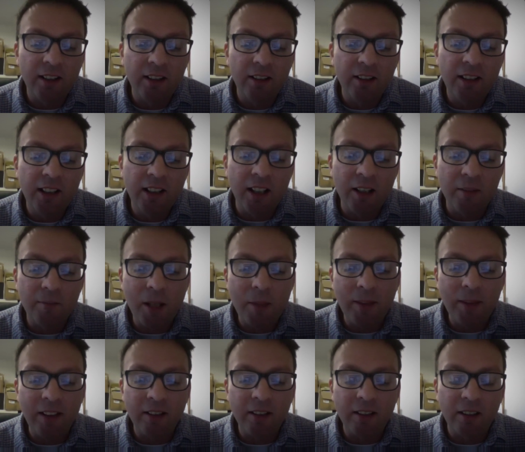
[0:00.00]
you know
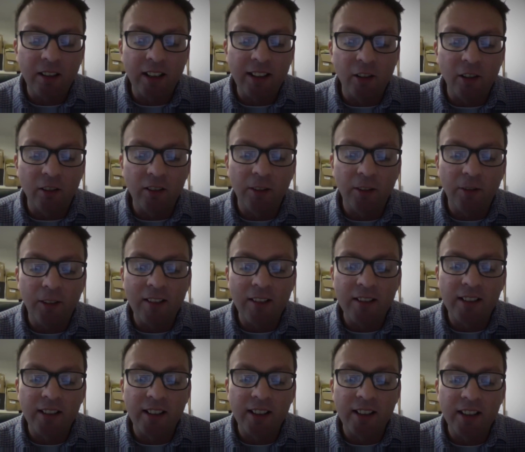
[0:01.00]
maybe like dr
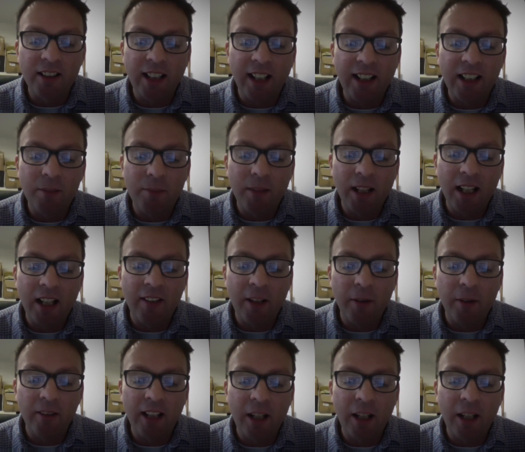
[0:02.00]
faustus and shakespeare they were,